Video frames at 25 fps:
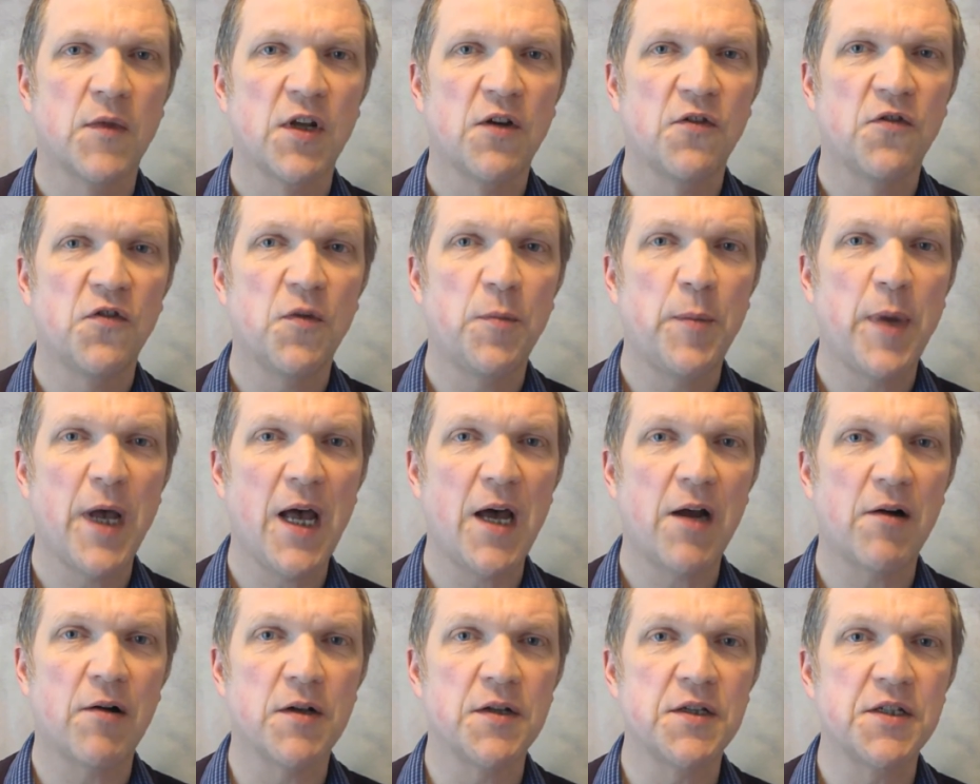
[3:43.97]
For
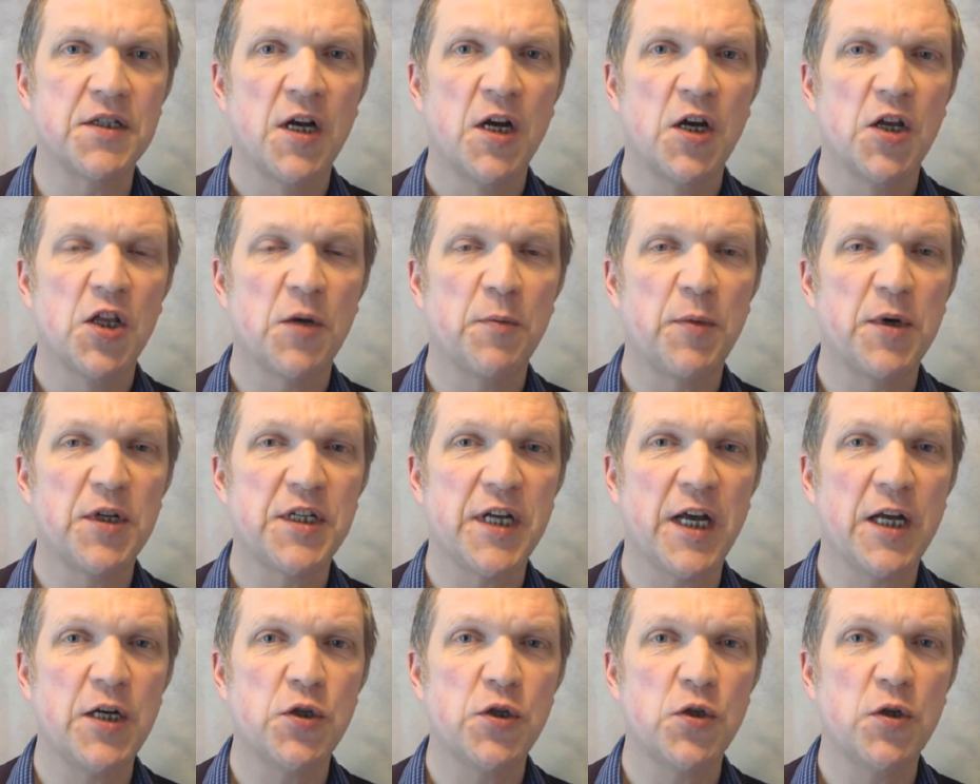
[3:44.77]
parents, the
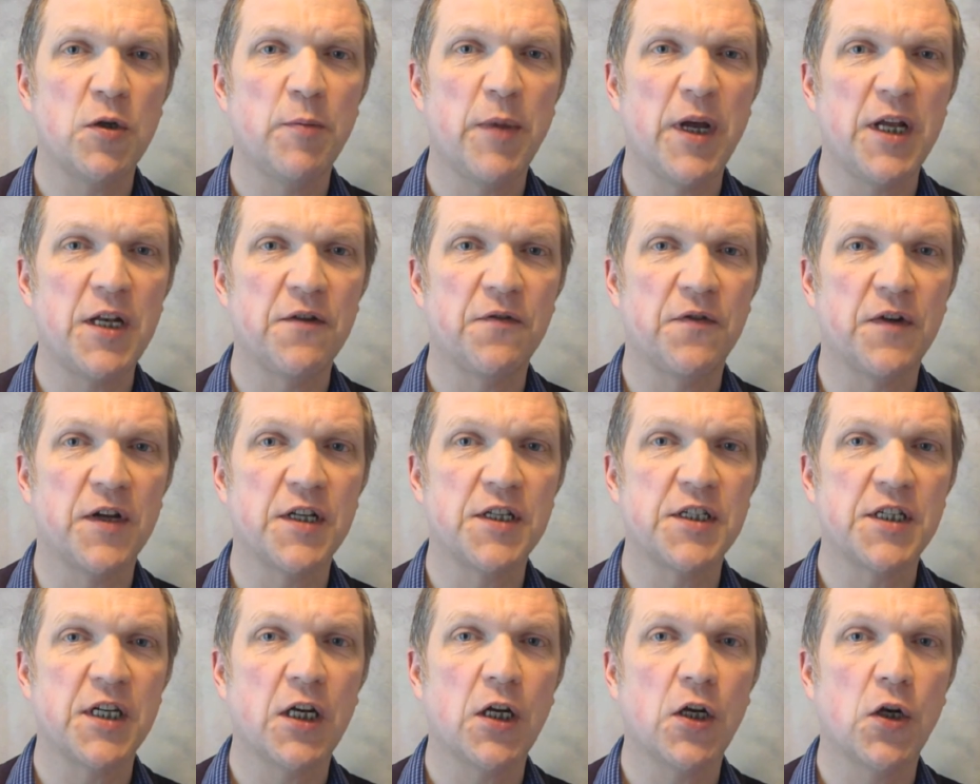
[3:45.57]
potential
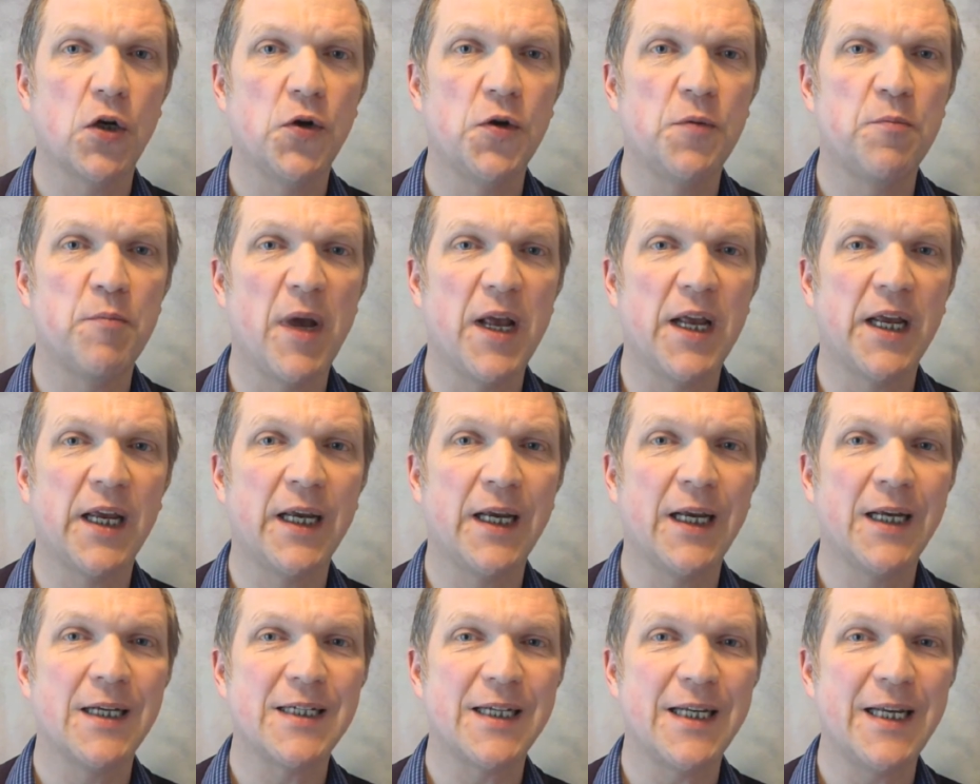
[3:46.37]
benefits include
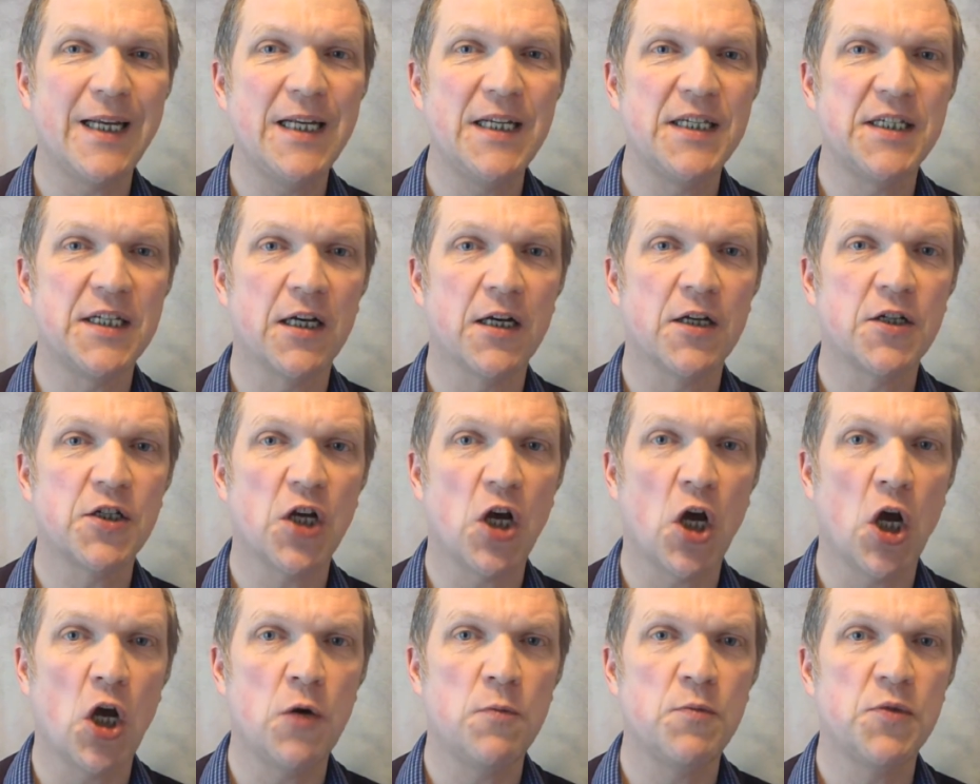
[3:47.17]
making it easier
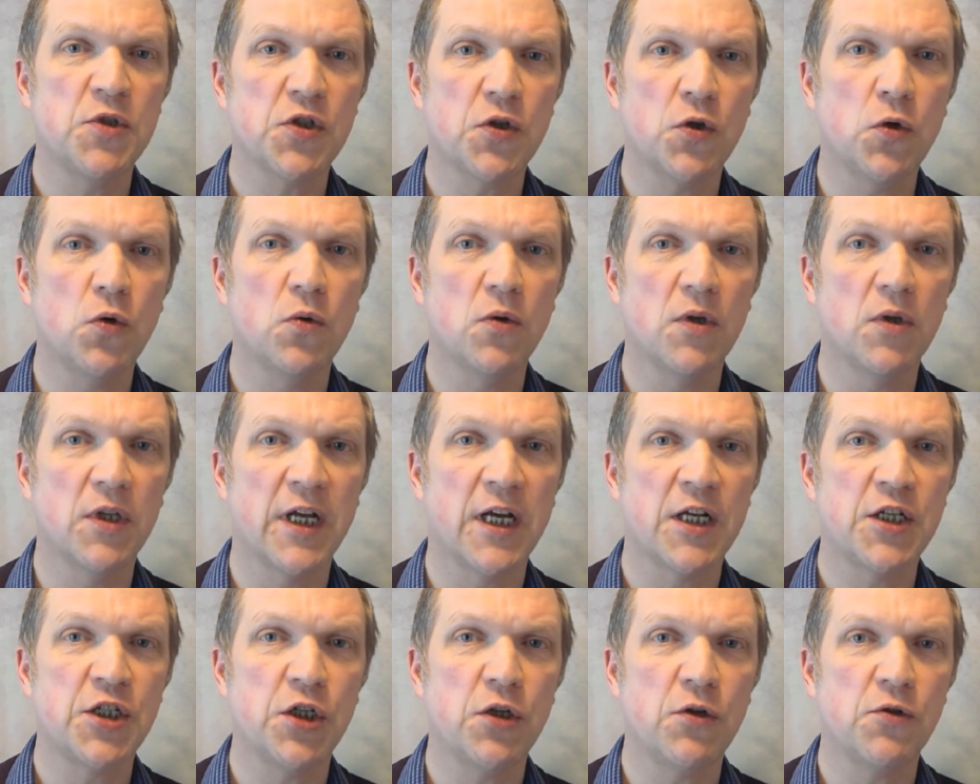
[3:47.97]
to homeschool
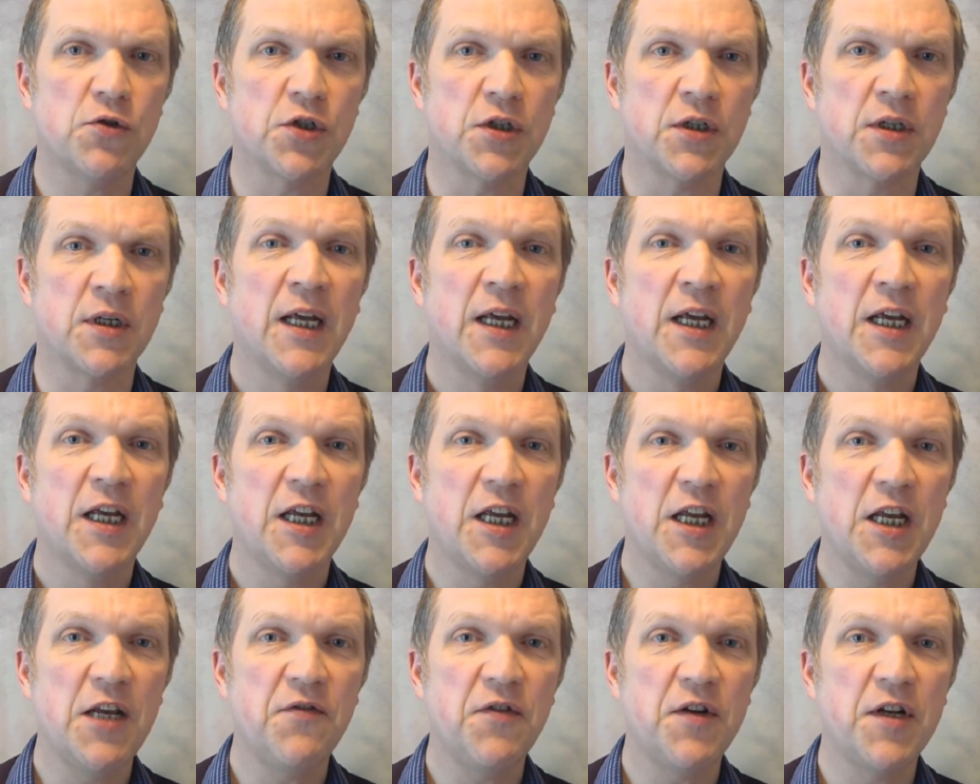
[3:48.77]
their children,
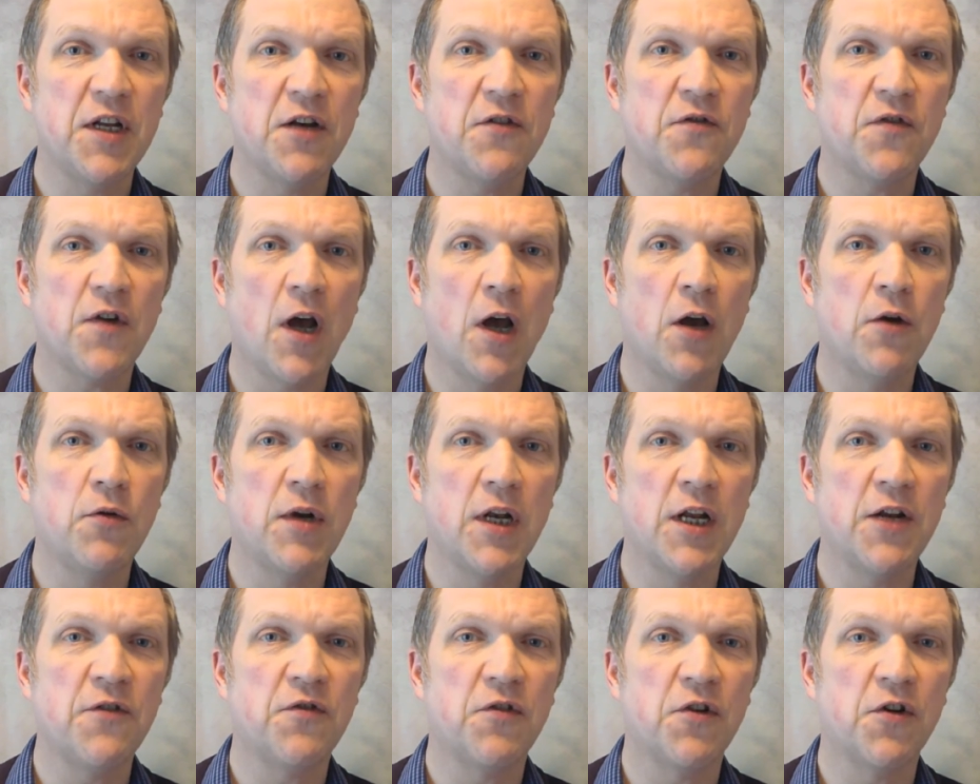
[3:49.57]
even if
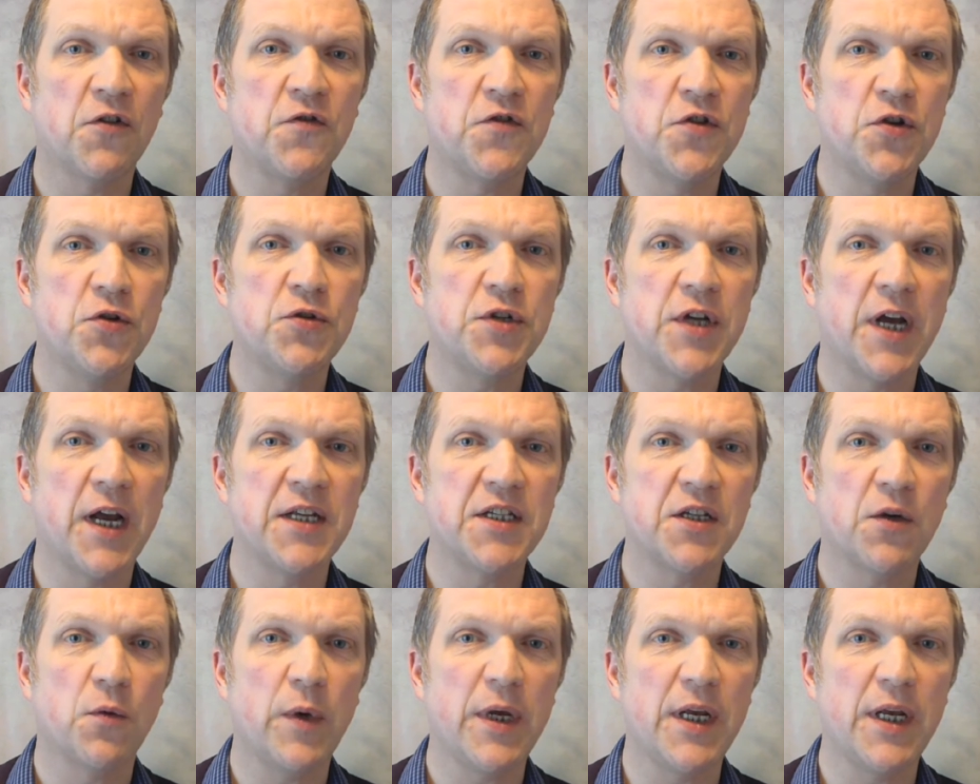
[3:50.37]
only for a few
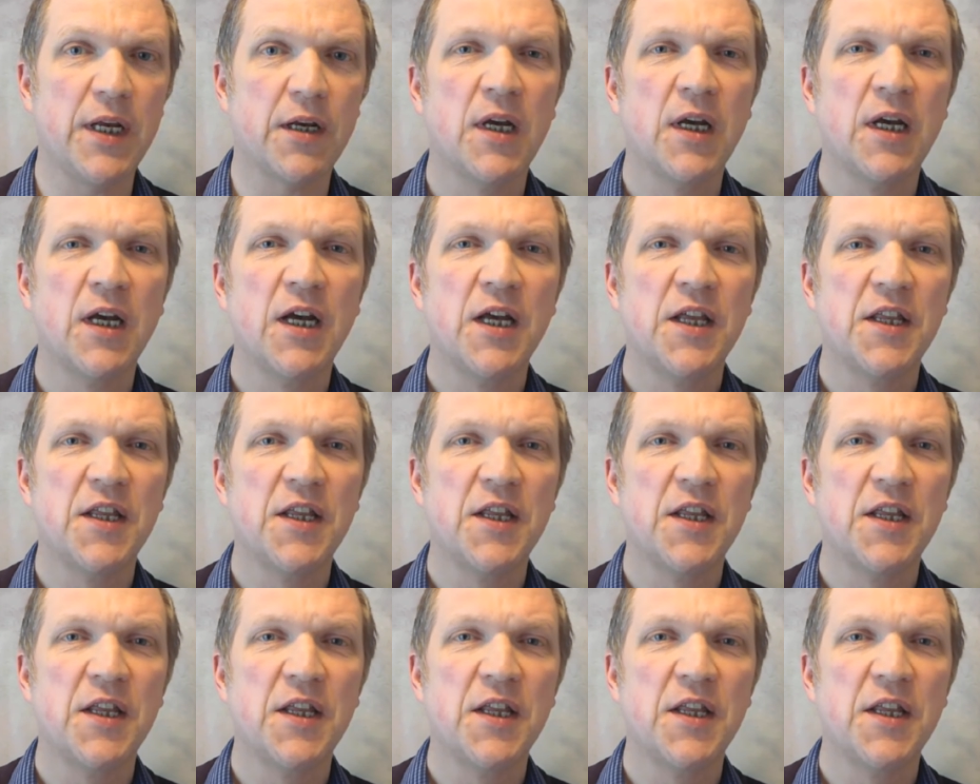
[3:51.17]
days a week.